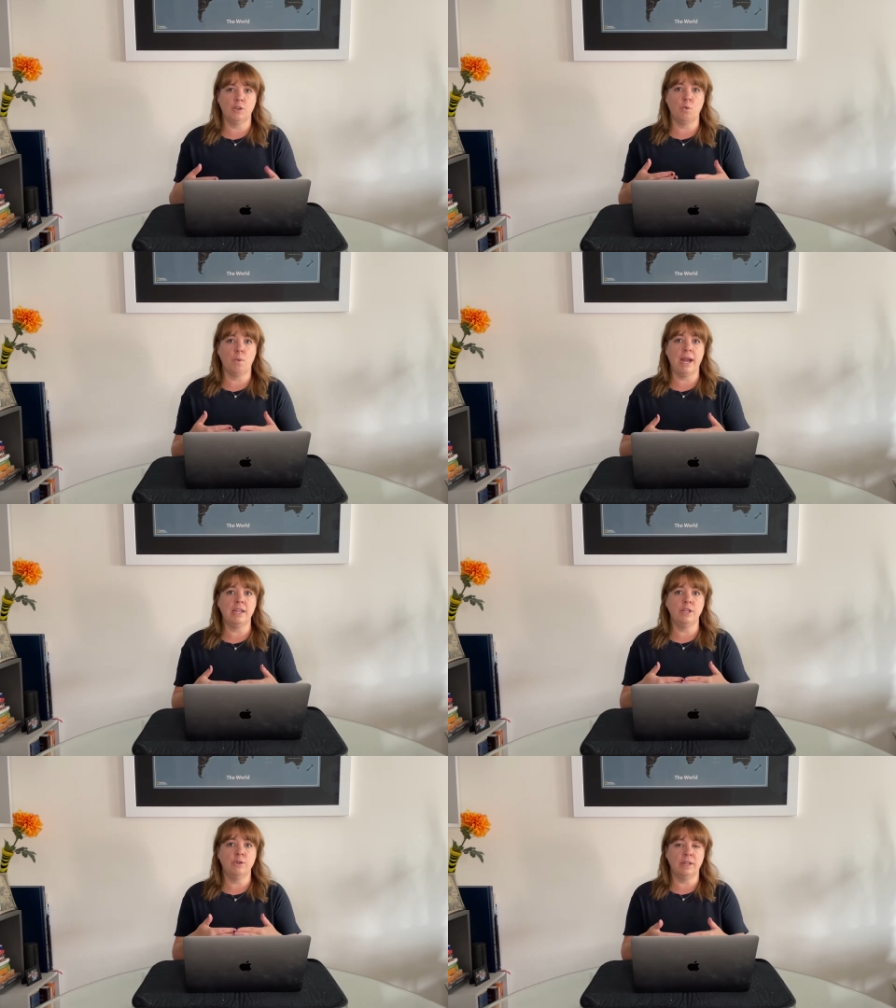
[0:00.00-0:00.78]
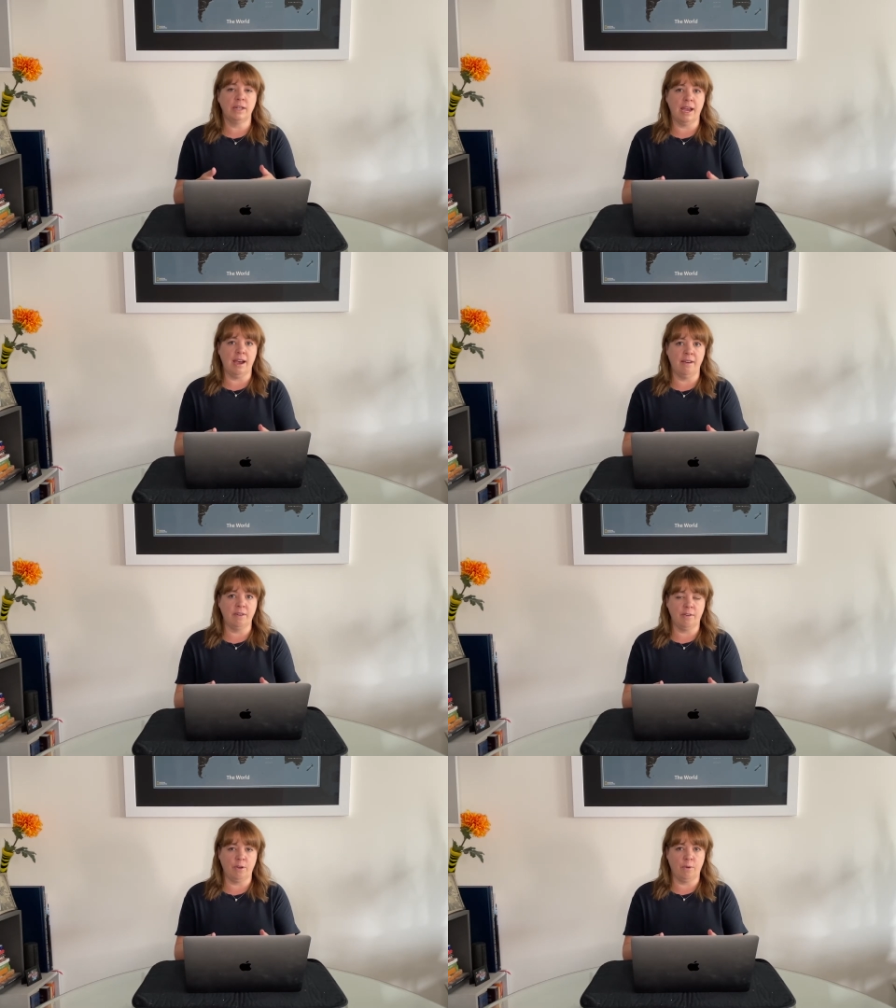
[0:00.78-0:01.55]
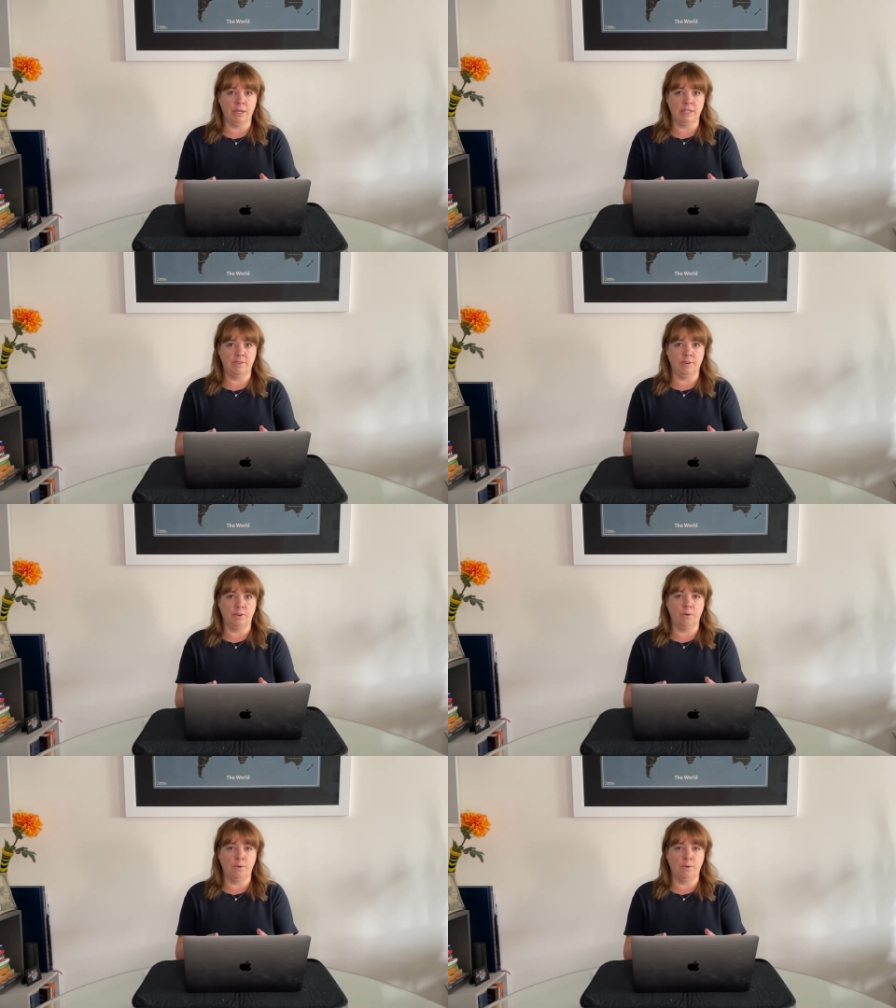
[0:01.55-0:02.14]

when you can have a request for